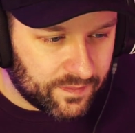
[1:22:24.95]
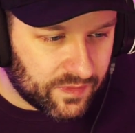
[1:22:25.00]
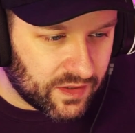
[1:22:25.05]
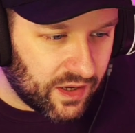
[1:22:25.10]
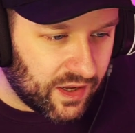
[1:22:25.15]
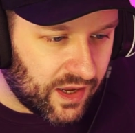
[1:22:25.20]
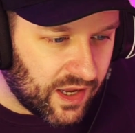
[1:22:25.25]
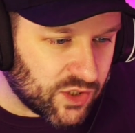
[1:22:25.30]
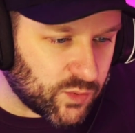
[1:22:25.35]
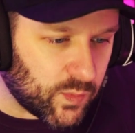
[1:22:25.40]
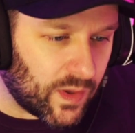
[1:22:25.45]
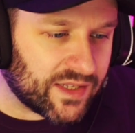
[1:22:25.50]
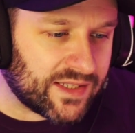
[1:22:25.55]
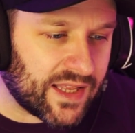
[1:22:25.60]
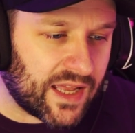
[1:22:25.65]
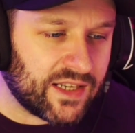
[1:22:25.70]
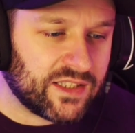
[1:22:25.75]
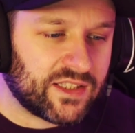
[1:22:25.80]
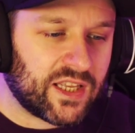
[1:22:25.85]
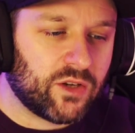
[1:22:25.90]
As well as
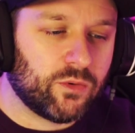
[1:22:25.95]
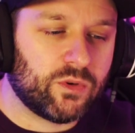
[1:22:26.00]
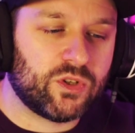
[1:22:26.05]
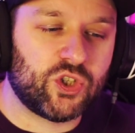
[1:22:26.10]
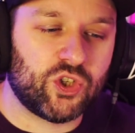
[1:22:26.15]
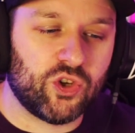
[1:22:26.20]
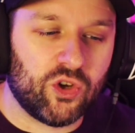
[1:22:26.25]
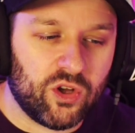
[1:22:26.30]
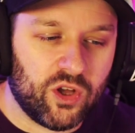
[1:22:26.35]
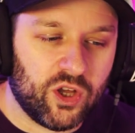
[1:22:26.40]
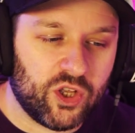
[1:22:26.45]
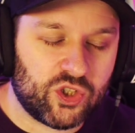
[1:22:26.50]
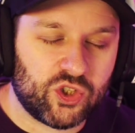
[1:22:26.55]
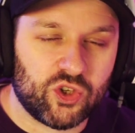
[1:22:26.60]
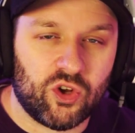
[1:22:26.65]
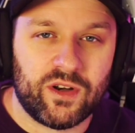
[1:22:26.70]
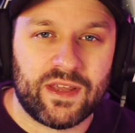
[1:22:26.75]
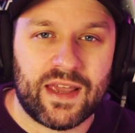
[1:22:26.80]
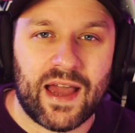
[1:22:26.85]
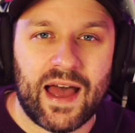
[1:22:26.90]
that, Nintendo and
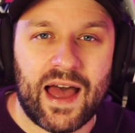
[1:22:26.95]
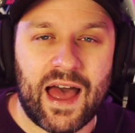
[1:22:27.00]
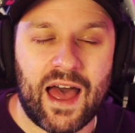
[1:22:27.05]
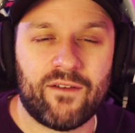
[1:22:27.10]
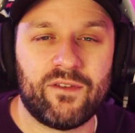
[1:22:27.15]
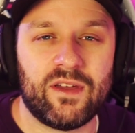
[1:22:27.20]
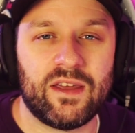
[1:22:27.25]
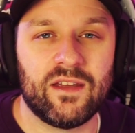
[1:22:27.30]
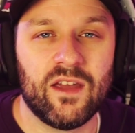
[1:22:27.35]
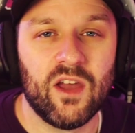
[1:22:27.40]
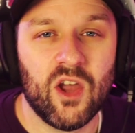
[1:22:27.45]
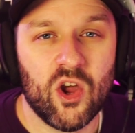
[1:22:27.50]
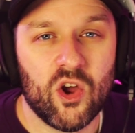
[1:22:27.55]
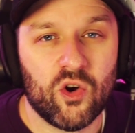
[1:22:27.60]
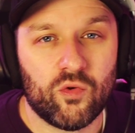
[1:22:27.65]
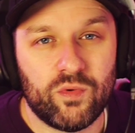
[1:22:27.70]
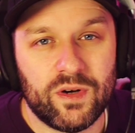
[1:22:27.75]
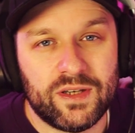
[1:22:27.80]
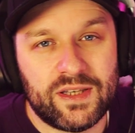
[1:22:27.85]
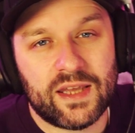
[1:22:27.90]
Sony are having
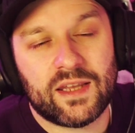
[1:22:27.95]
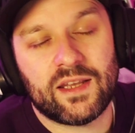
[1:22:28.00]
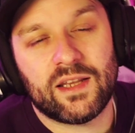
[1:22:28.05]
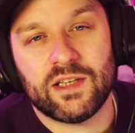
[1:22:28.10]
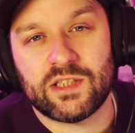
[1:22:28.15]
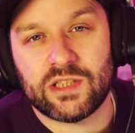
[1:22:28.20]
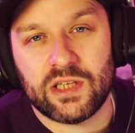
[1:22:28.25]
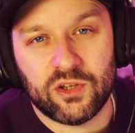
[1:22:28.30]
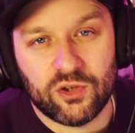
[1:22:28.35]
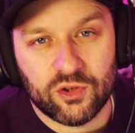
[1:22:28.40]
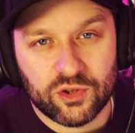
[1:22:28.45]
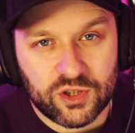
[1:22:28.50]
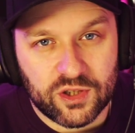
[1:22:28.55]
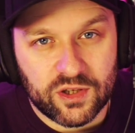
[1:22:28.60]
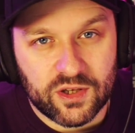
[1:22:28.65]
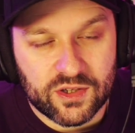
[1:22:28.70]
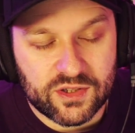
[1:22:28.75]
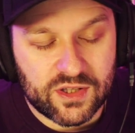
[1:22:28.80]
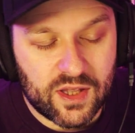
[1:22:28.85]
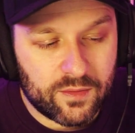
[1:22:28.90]
ridiculously good
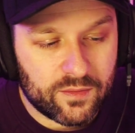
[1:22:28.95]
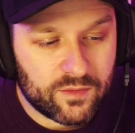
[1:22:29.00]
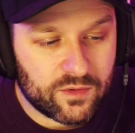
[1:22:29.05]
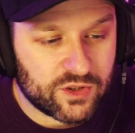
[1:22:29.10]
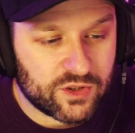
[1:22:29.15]
years. Their